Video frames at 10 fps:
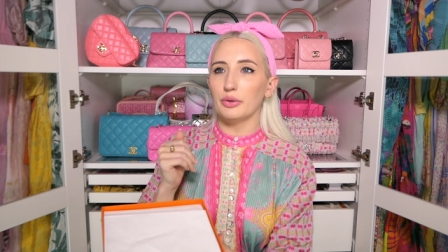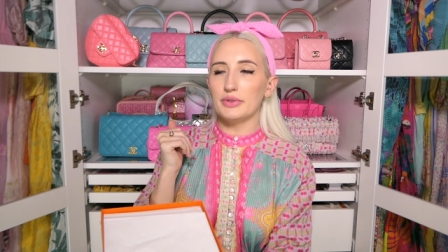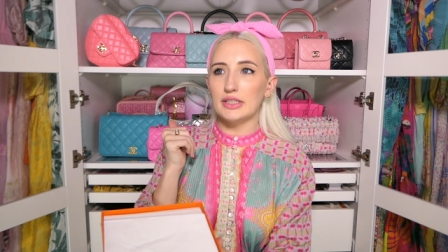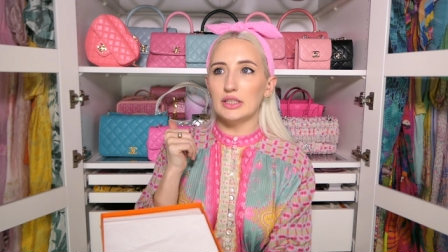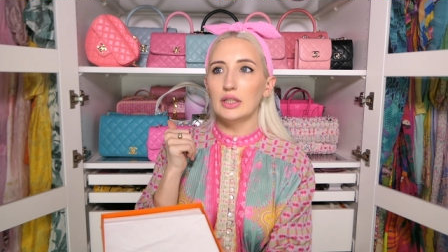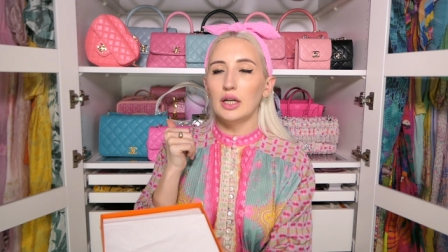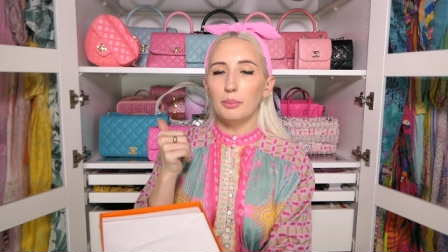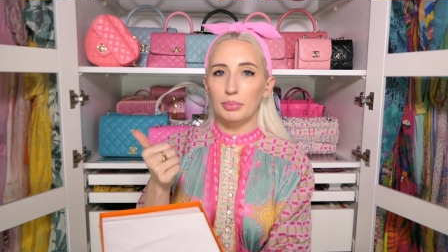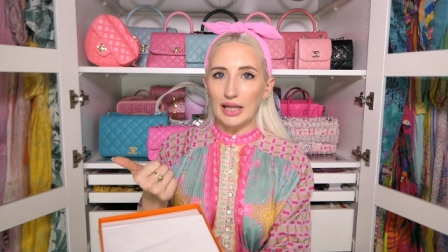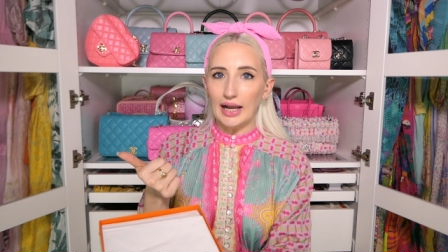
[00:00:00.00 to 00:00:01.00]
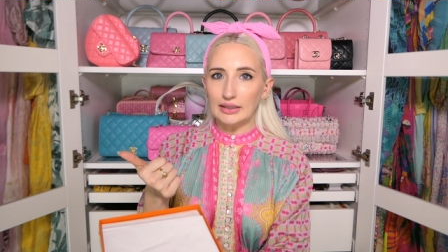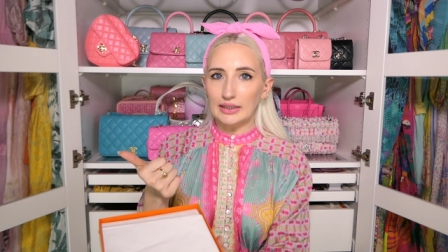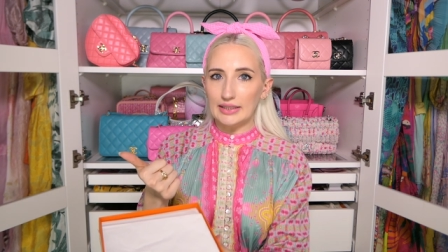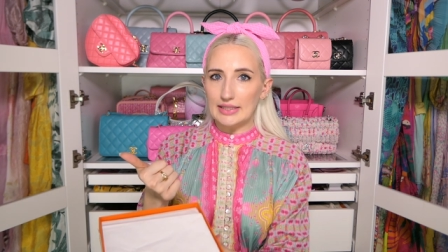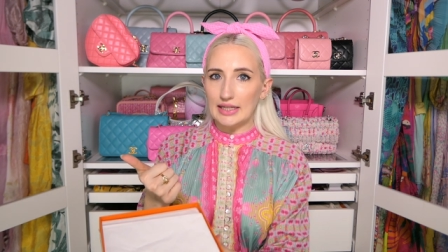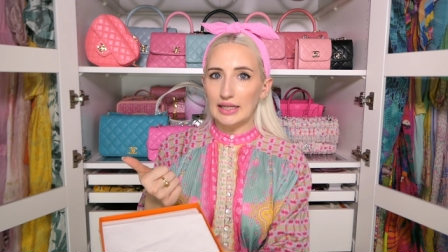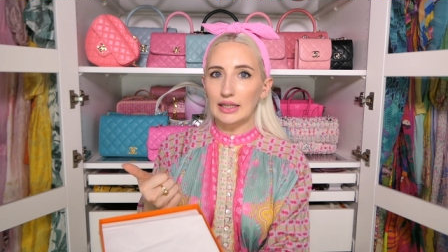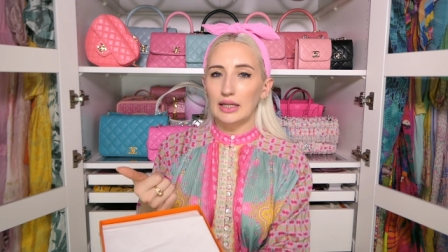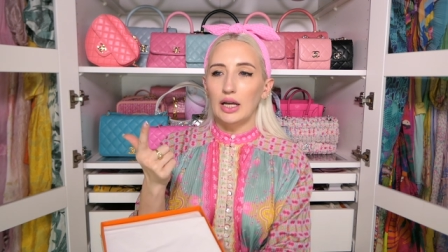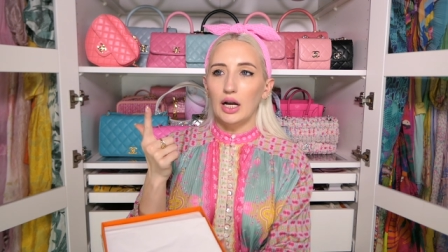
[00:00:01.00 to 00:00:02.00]
It was a black Lindy,
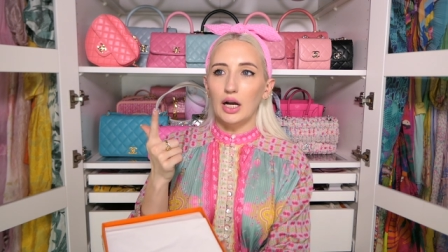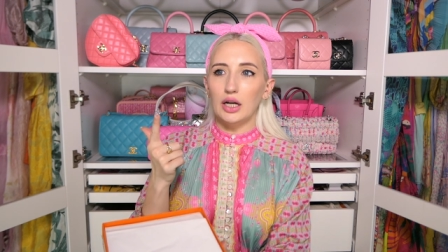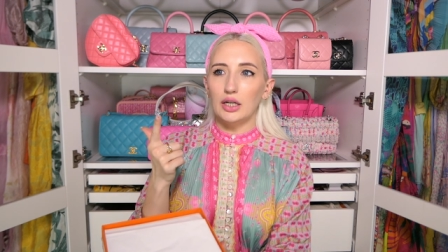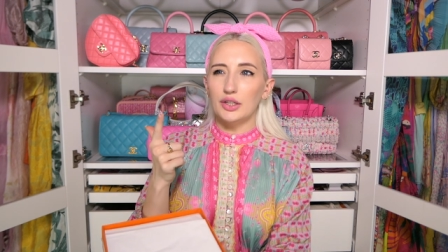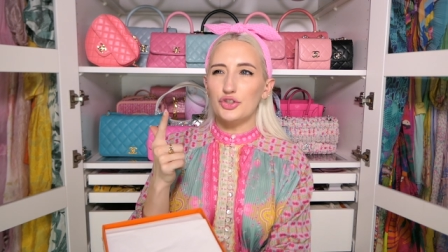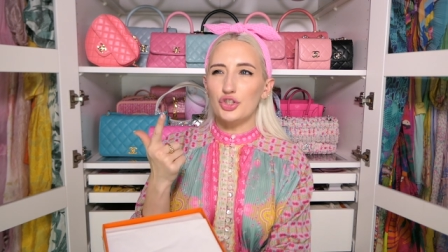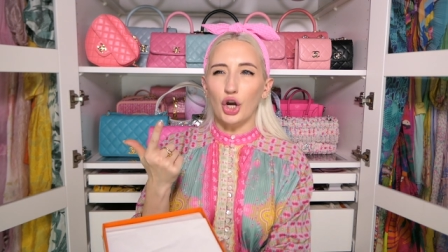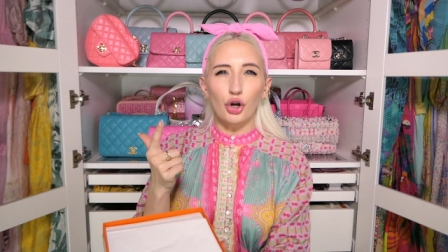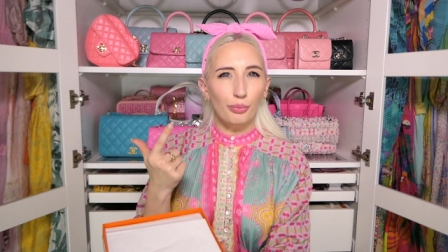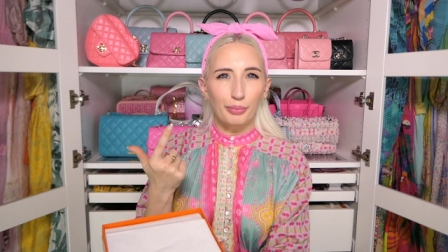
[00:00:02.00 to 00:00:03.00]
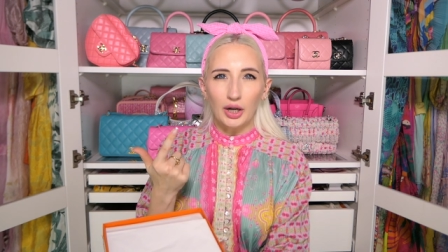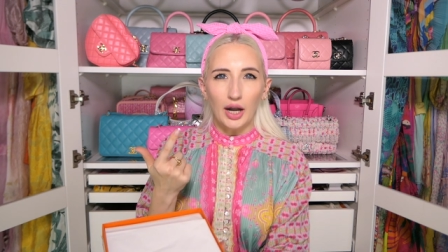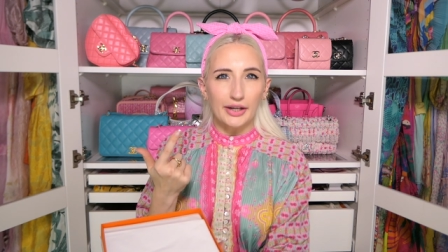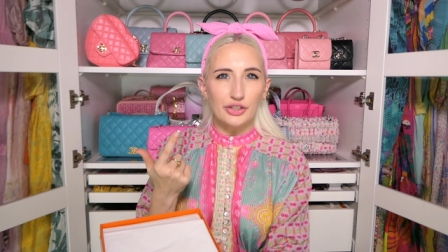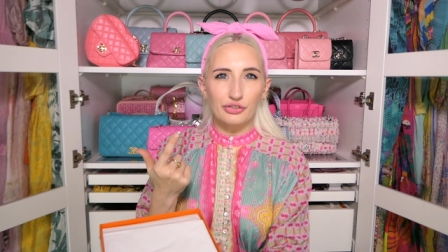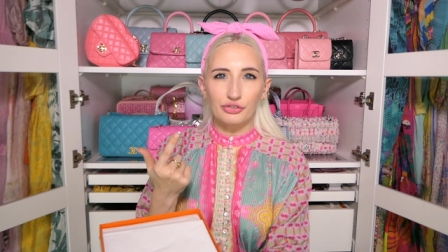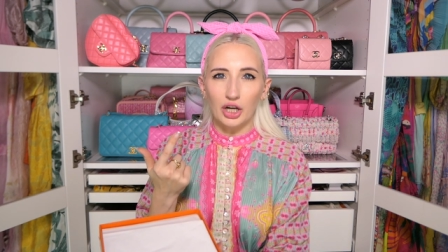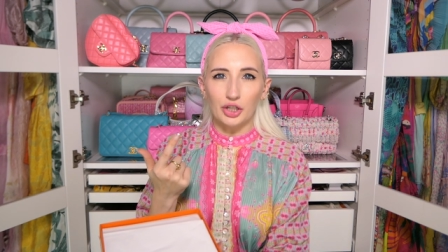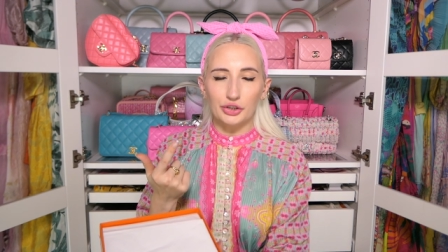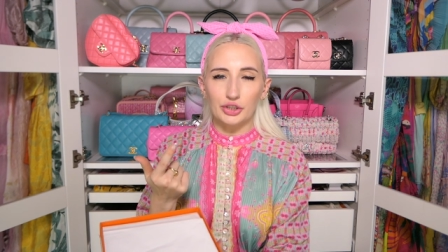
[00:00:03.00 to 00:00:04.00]
a taupe kind of
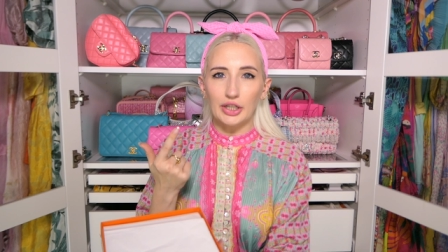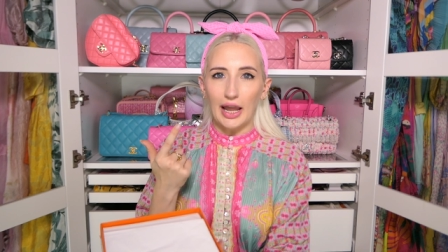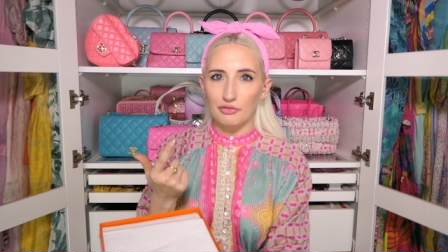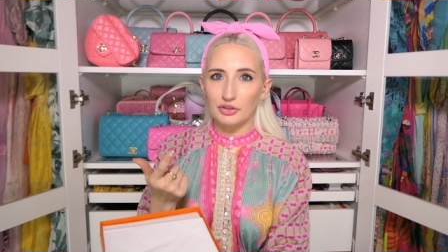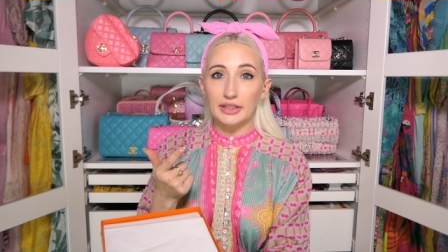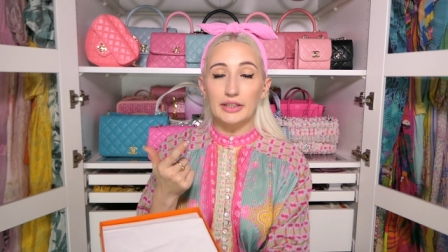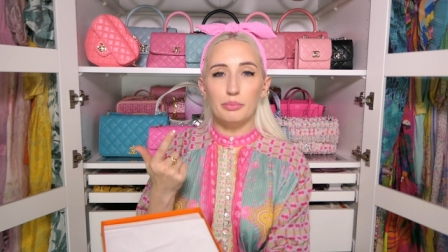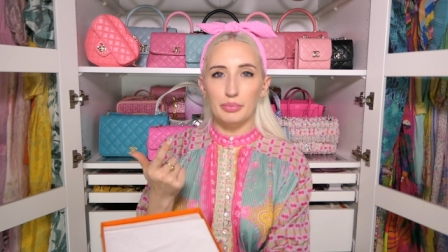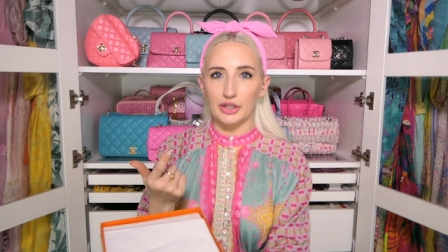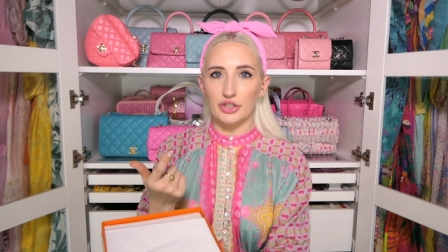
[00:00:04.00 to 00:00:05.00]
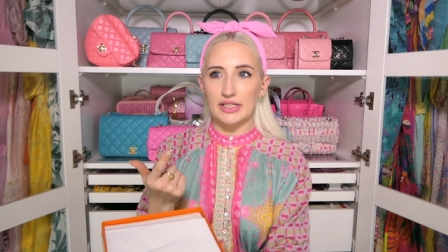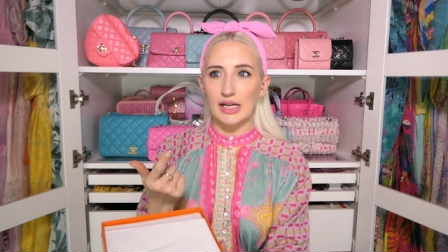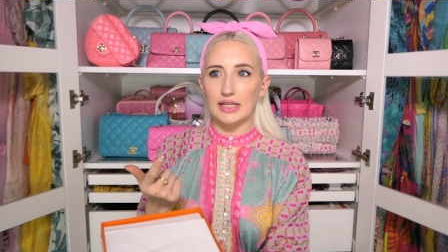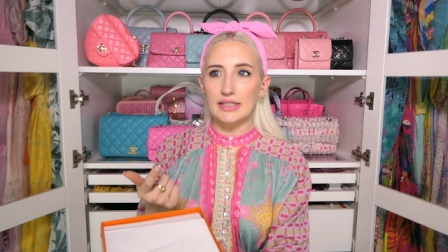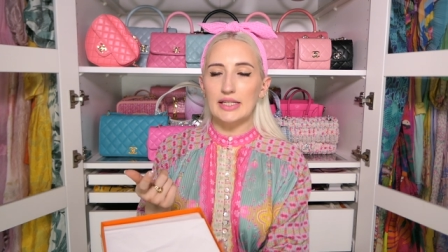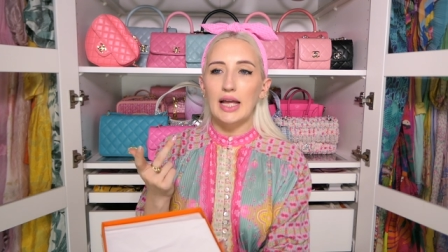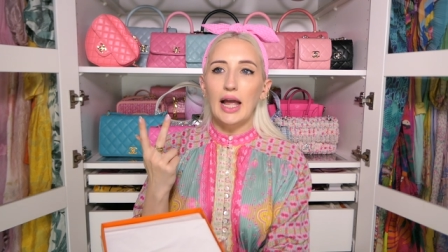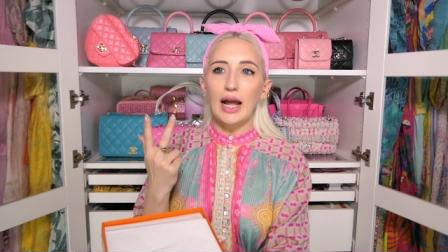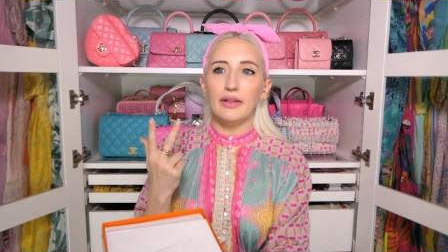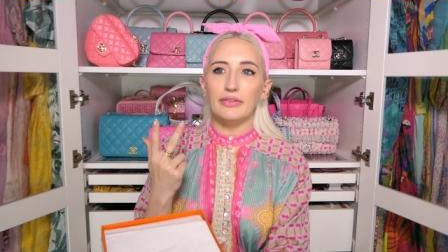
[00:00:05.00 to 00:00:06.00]
color Evelyne, the bigger size,
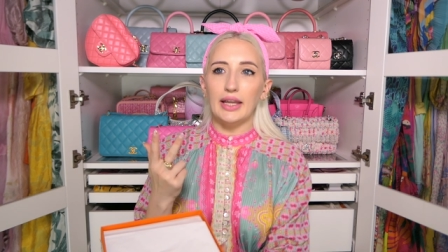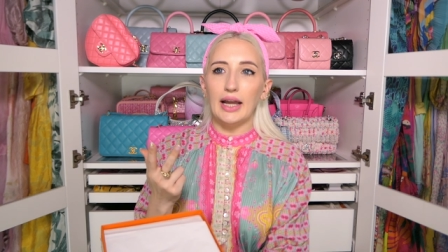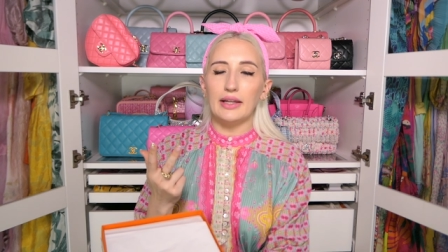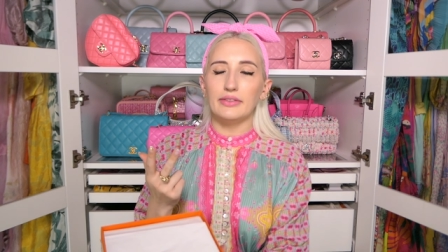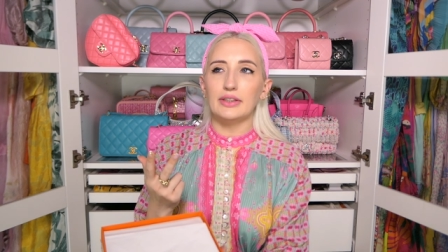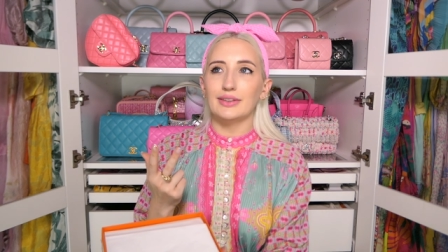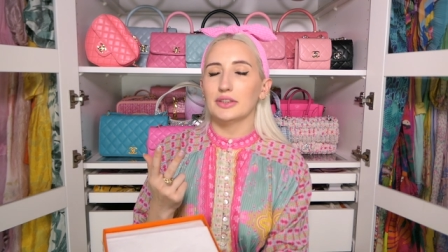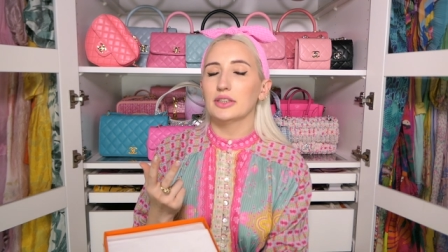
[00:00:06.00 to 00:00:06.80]
and they had the,